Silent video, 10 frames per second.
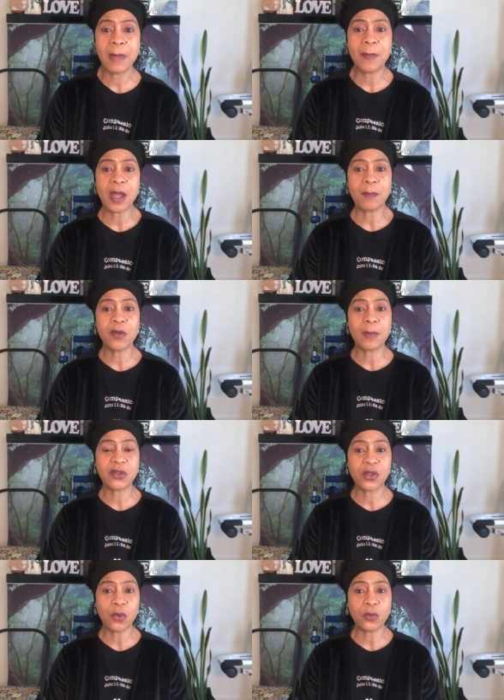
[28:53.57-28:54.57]
Maybe I move my
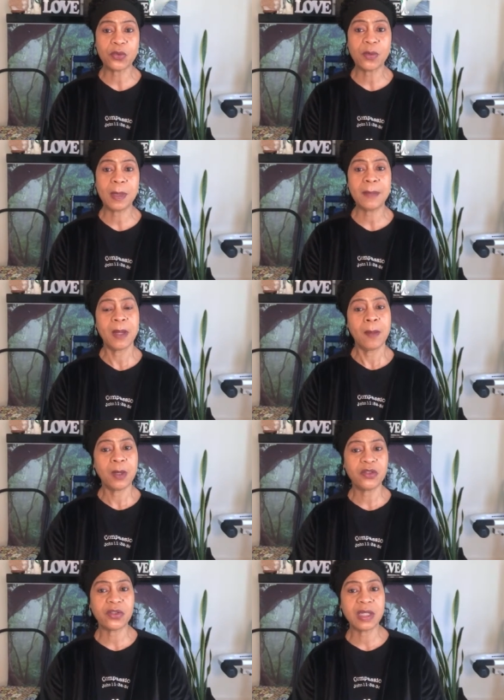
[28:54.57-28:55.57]
shoulders a bit,
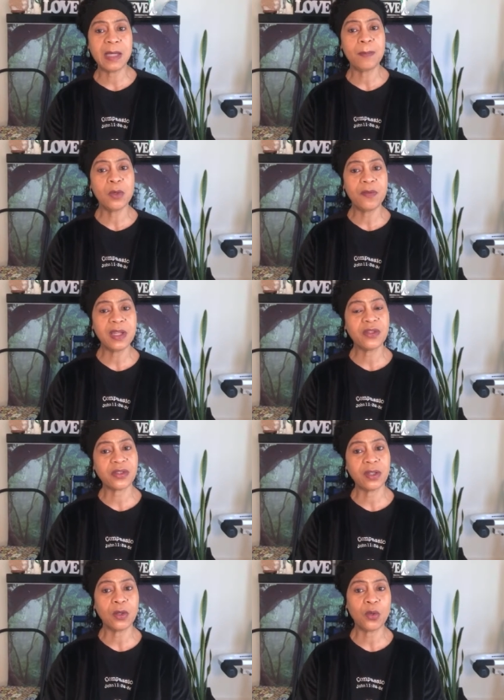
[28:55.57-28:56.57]
but just keep moving
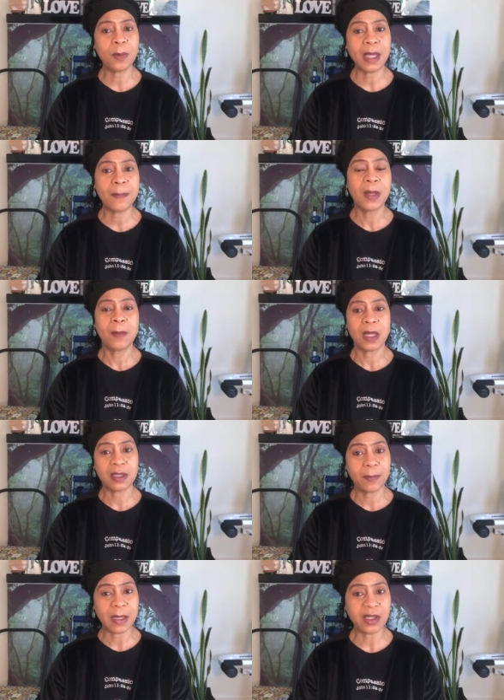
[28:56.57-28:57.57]
just a little bit,
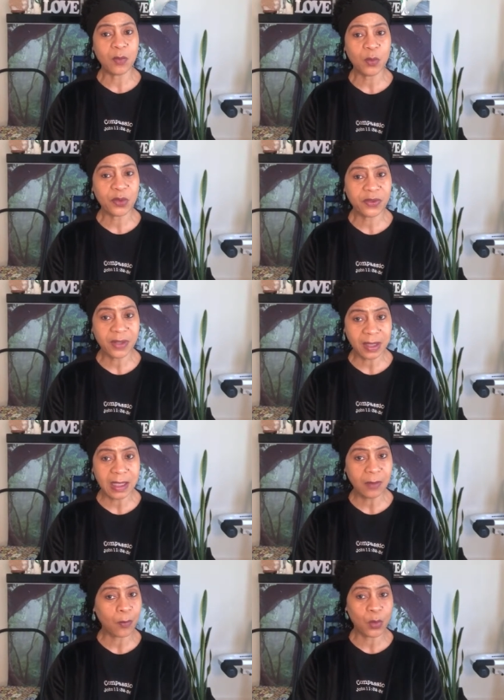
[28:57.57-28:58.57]
especially when we're
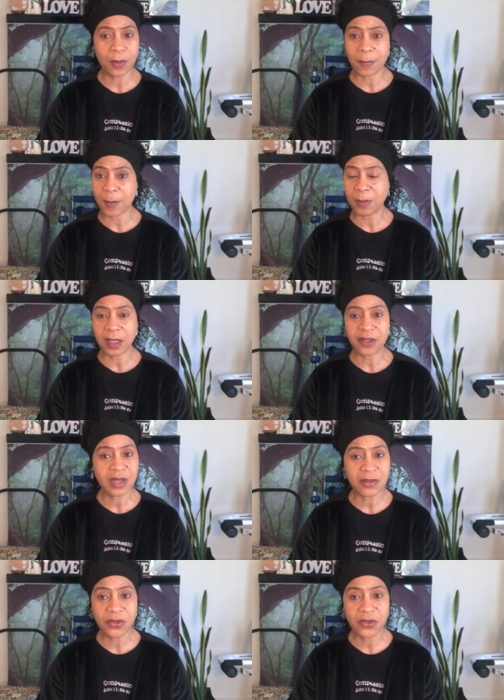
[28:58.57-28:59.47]
sitting, where the blood is not